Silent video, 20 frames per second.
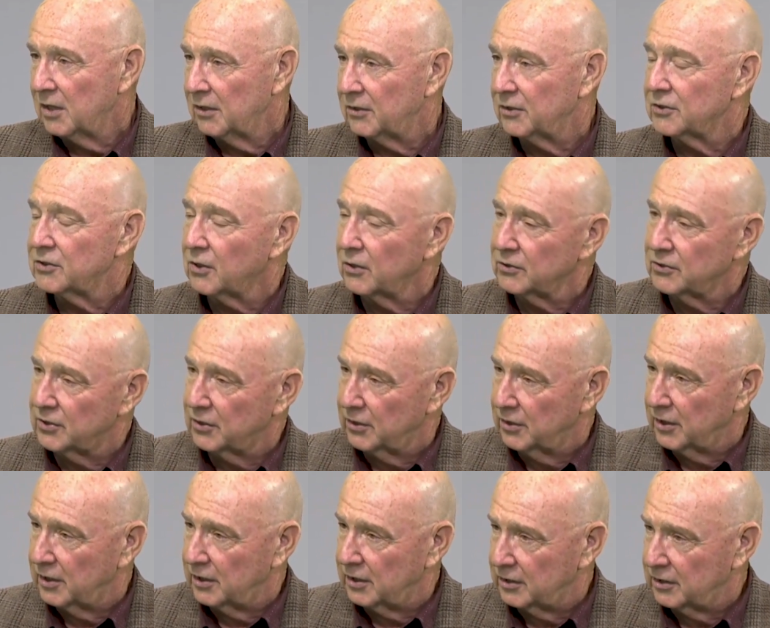There's also
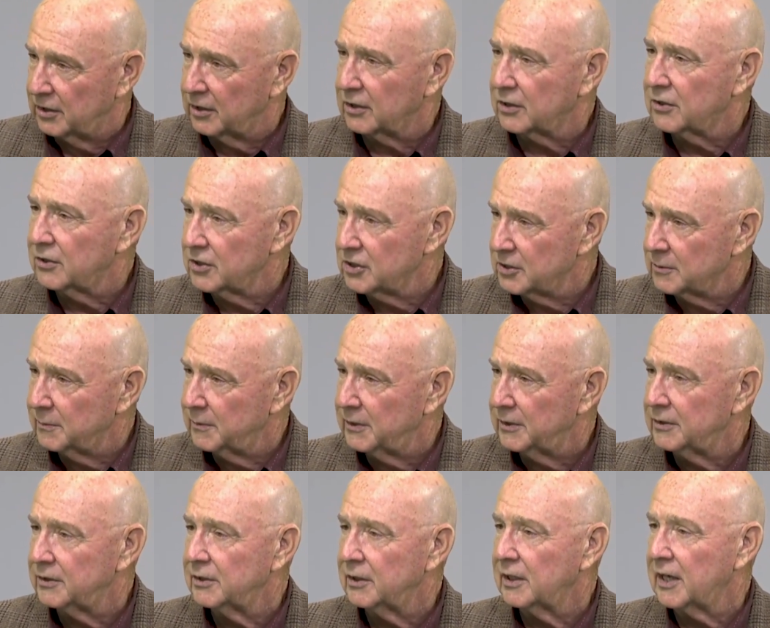the
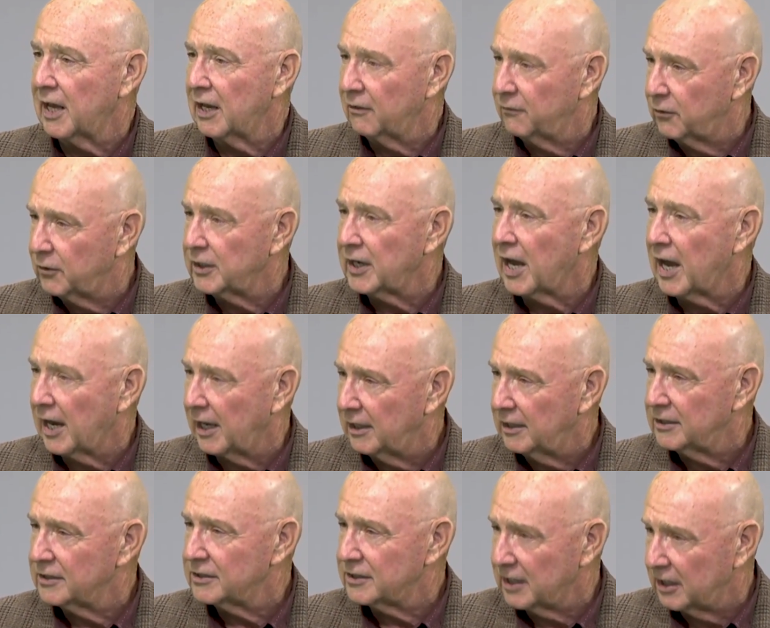Crispin, California
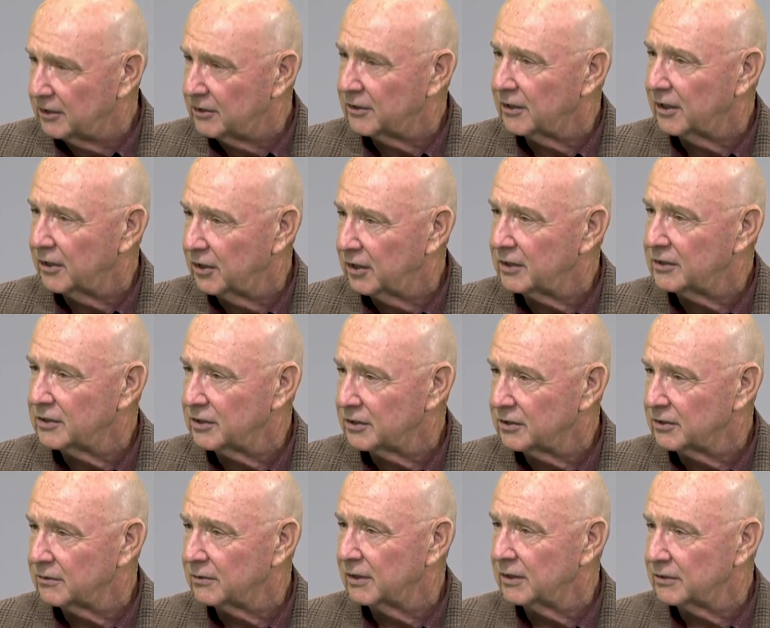Island Center, I think
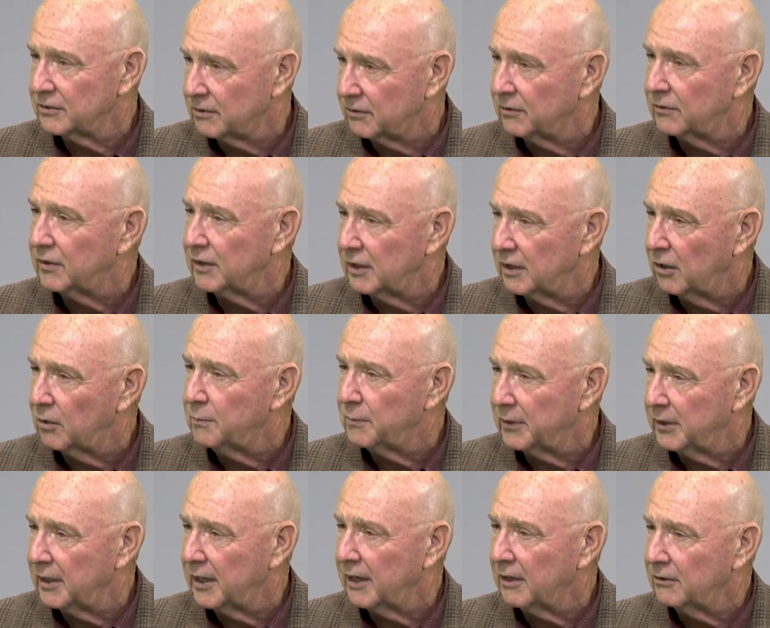just is
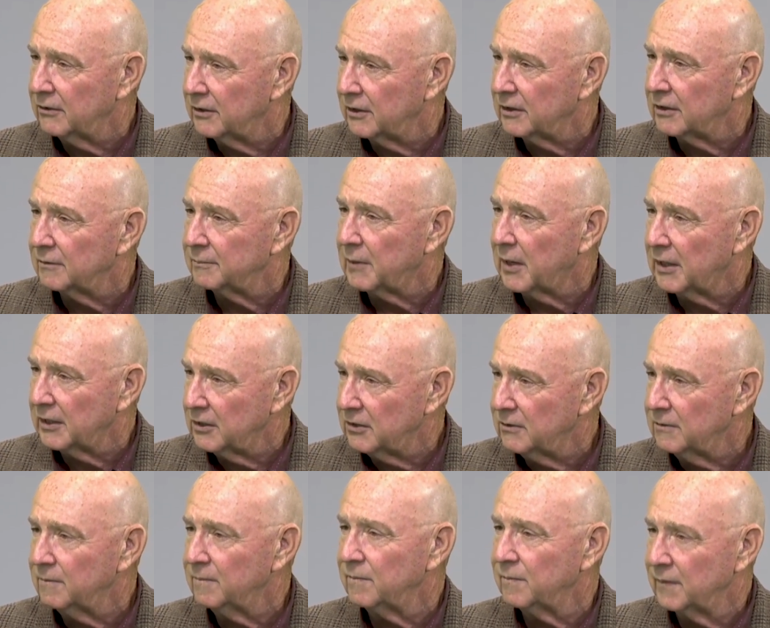open now nearby
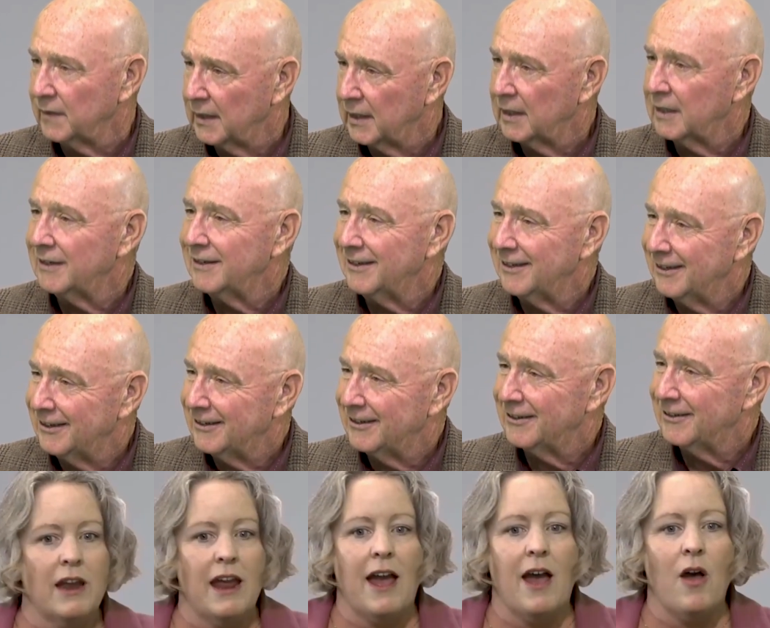you. It is.
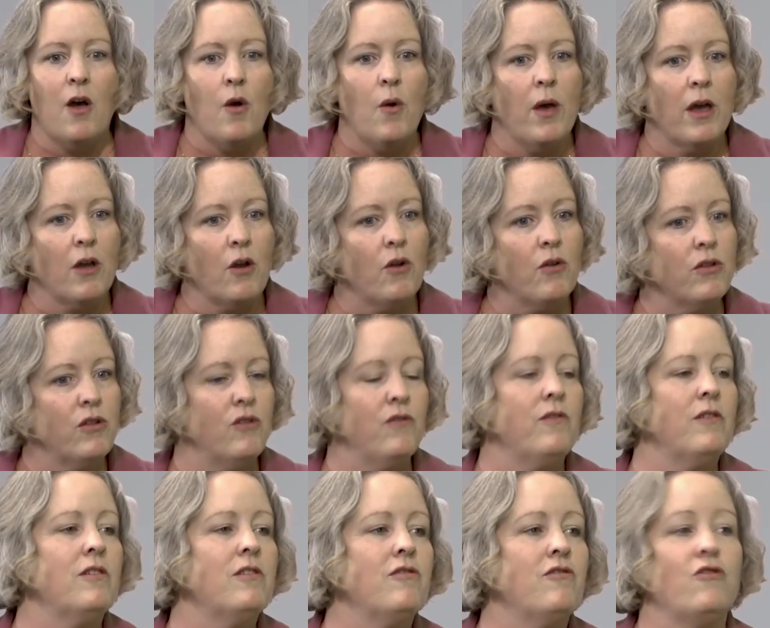We're now a
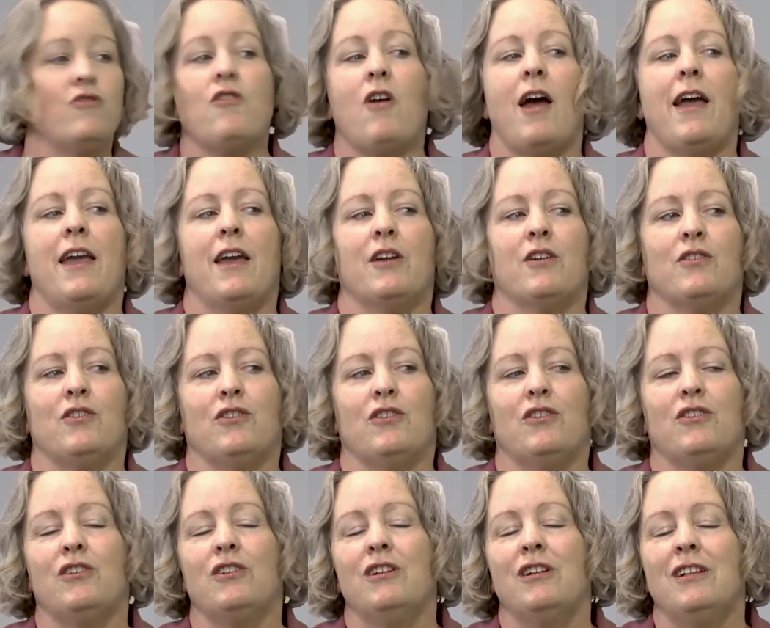cultural
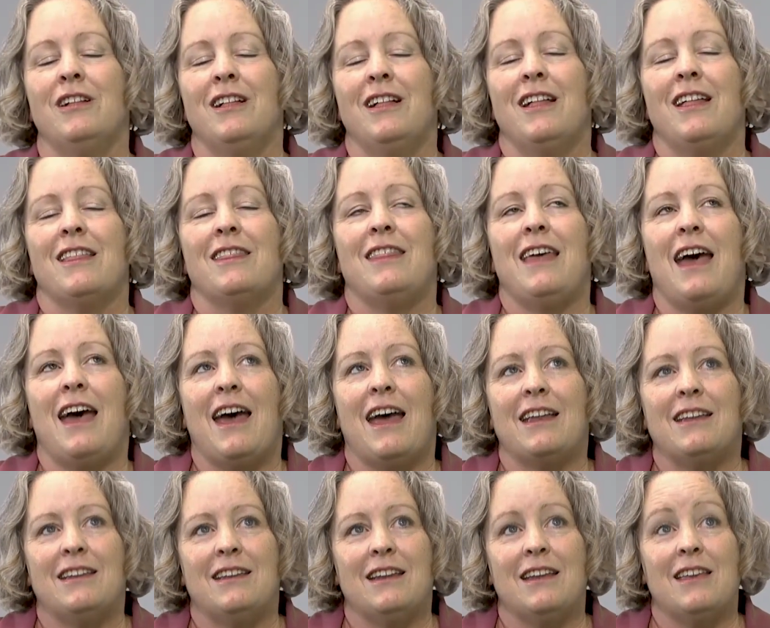triangle
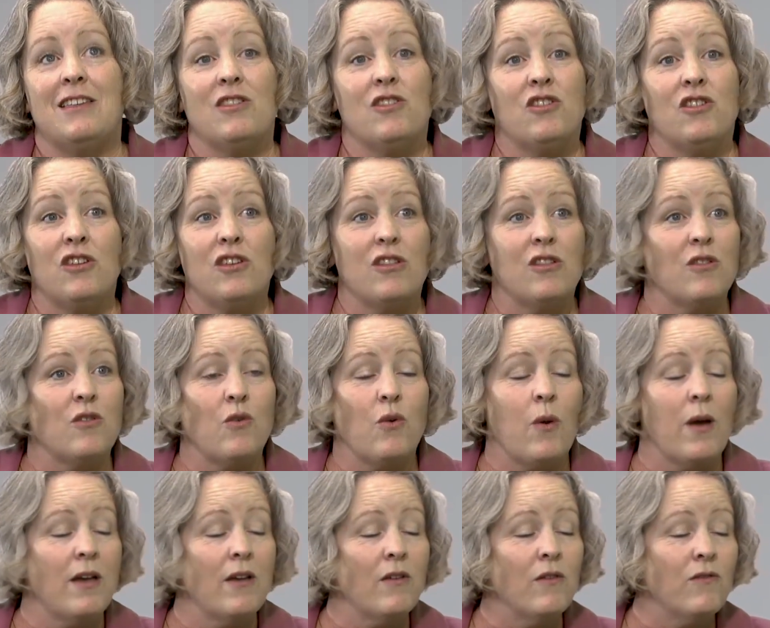that is just
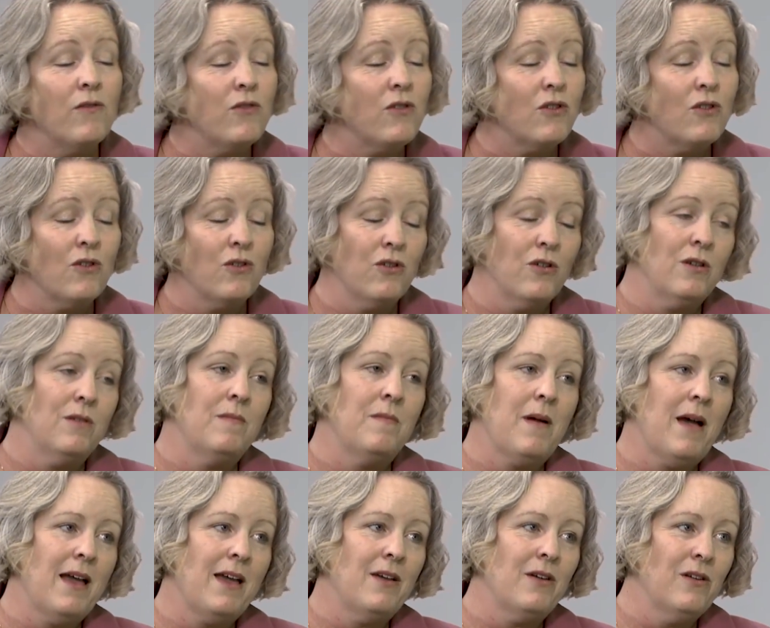12 short
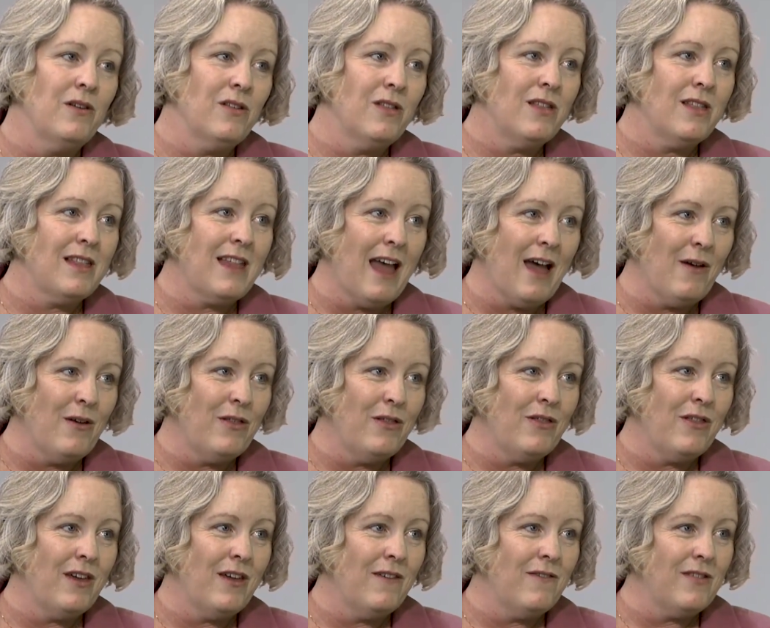miles
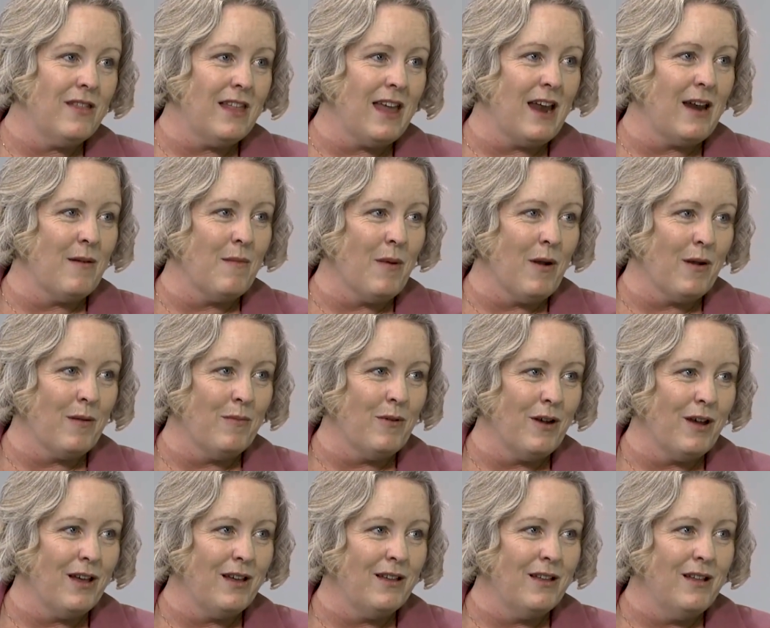south of Santa
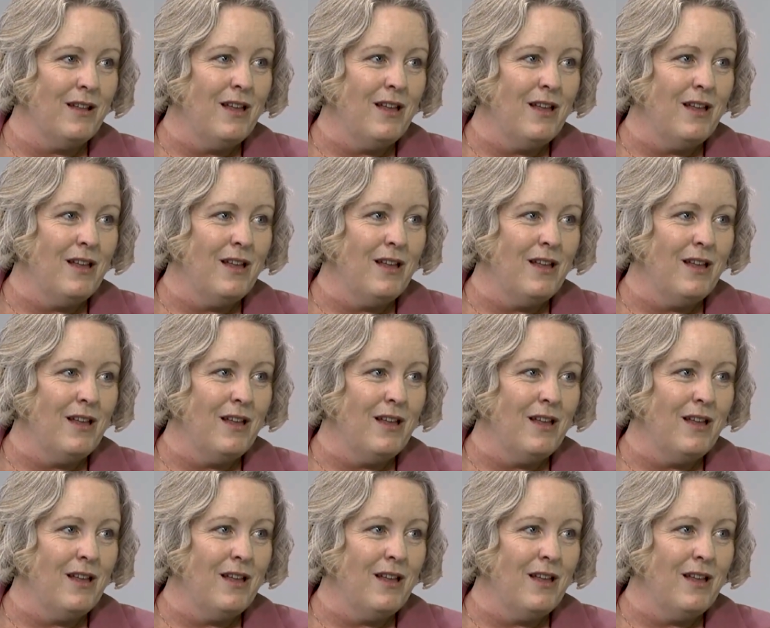Barbara.